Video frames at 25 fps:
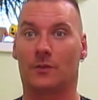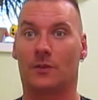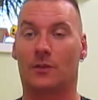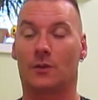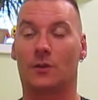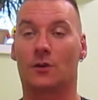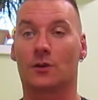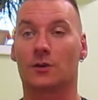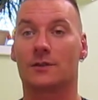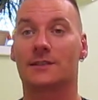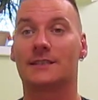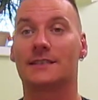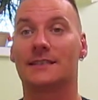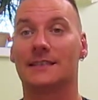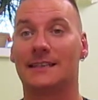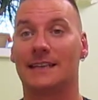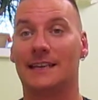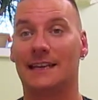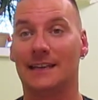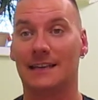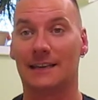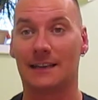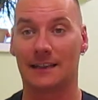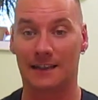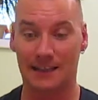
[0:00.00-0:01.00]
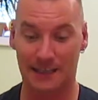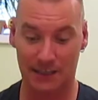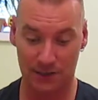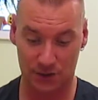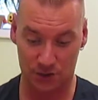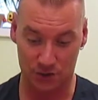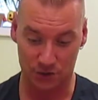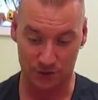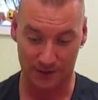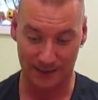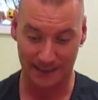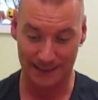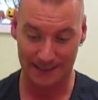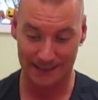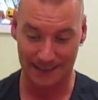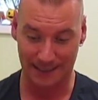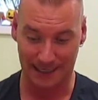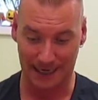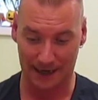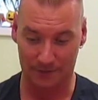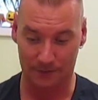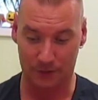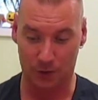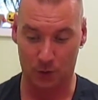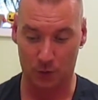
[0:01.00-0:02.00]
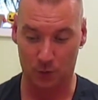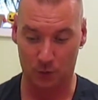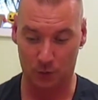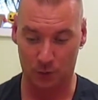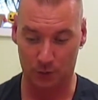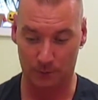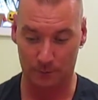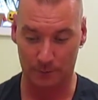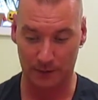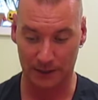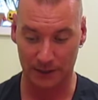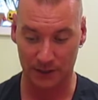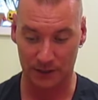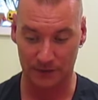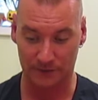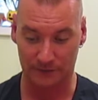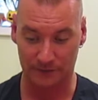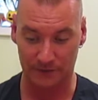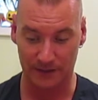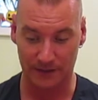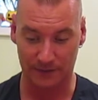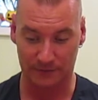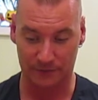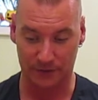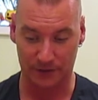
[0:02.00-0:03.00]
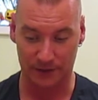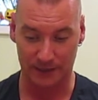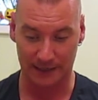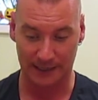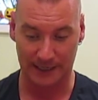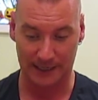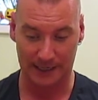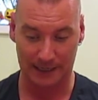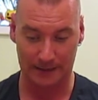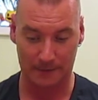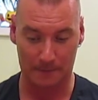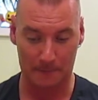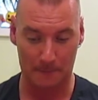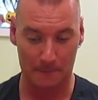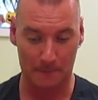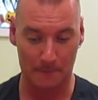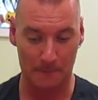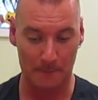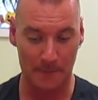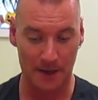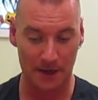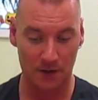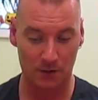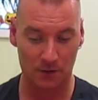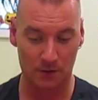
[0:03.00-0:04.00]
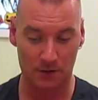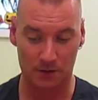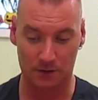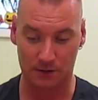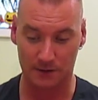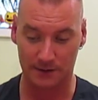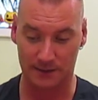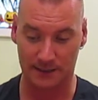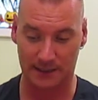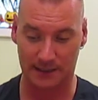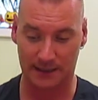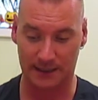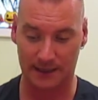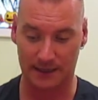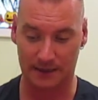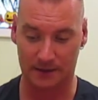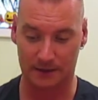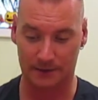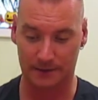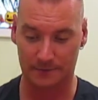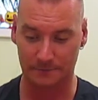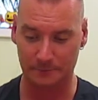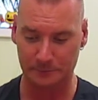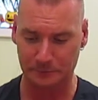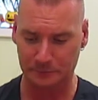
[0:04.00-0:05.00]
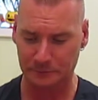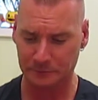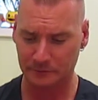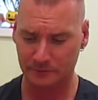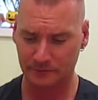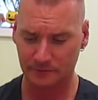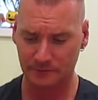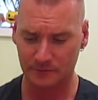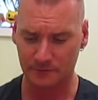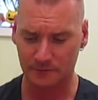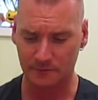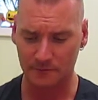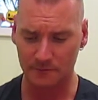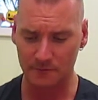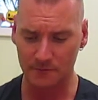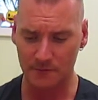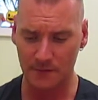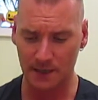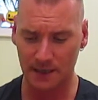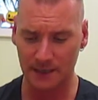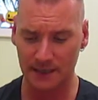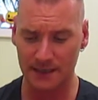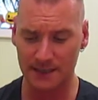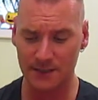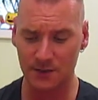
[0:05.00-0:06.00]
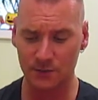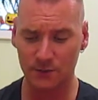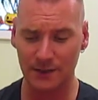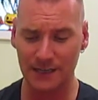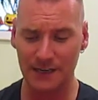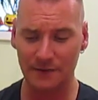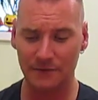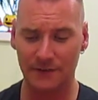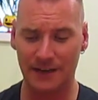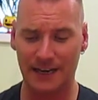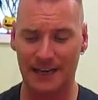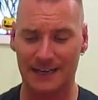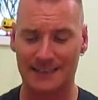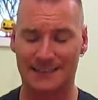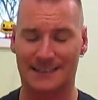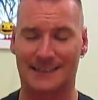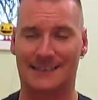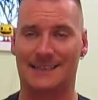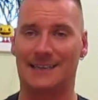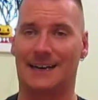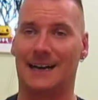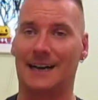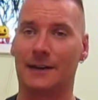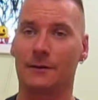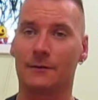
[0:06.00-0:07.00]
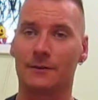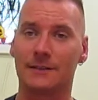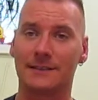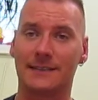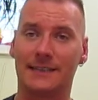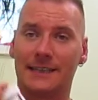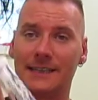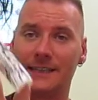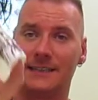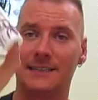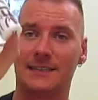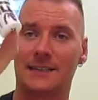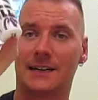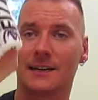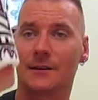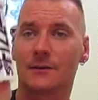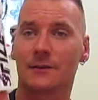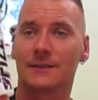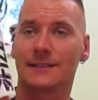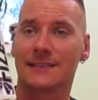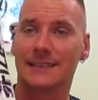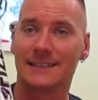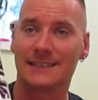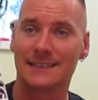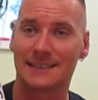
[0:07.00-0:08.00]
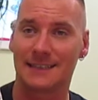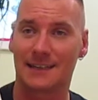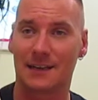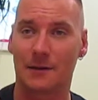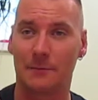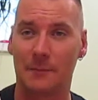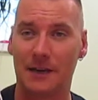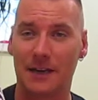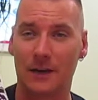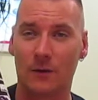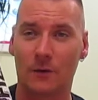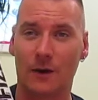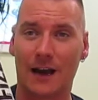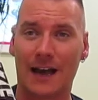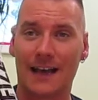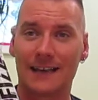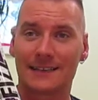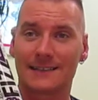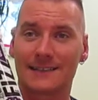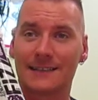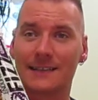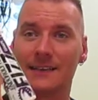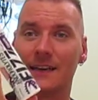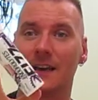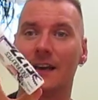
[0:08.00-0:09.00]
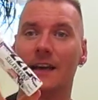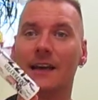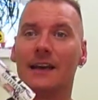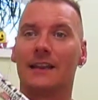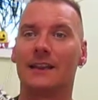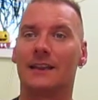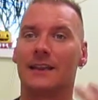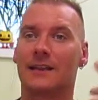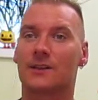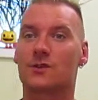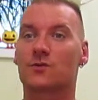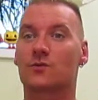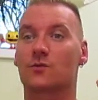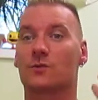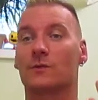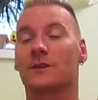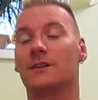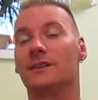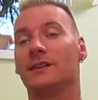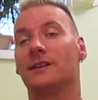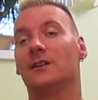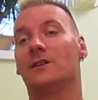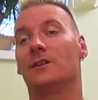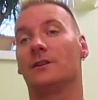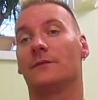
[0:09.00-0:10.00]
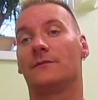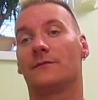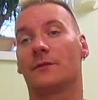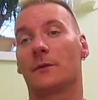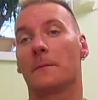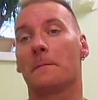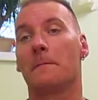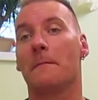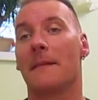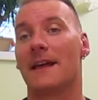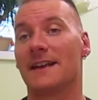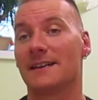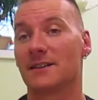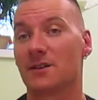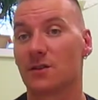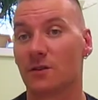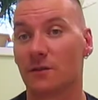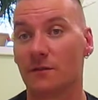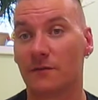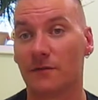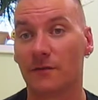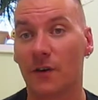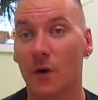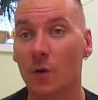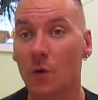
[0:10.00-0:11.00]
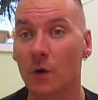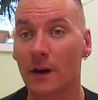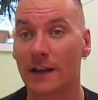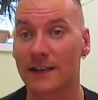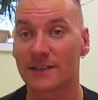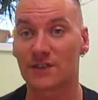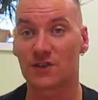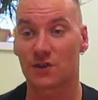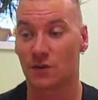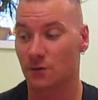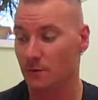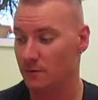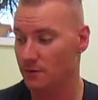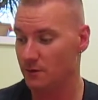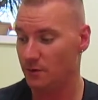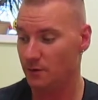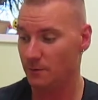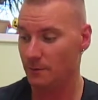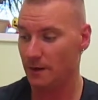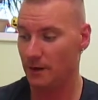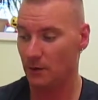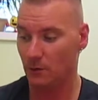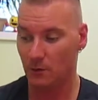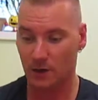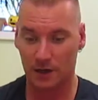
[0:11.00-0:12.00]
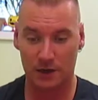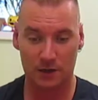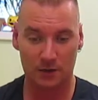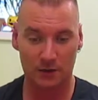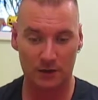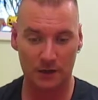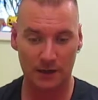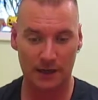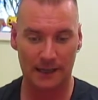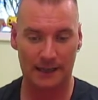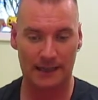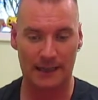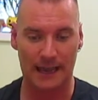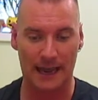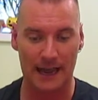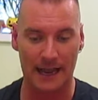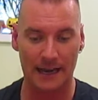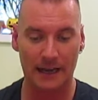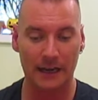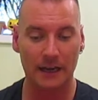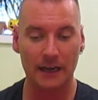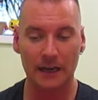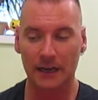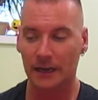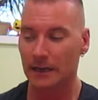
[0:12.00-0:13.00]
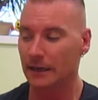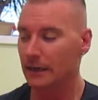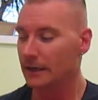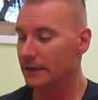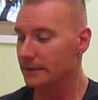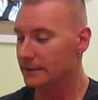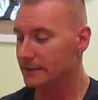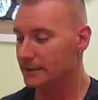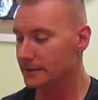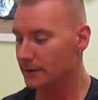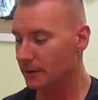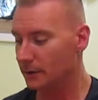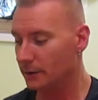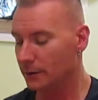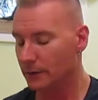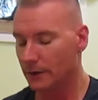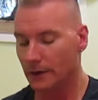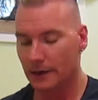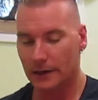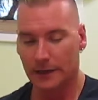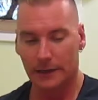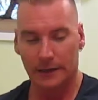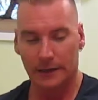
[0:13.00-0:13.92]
13 of these drinks that have a whole bunch of different like minerals in there. And this one even has tyrosine. Tyrosine's an amino acid that's really good for mental focus. You you may want to look at that. So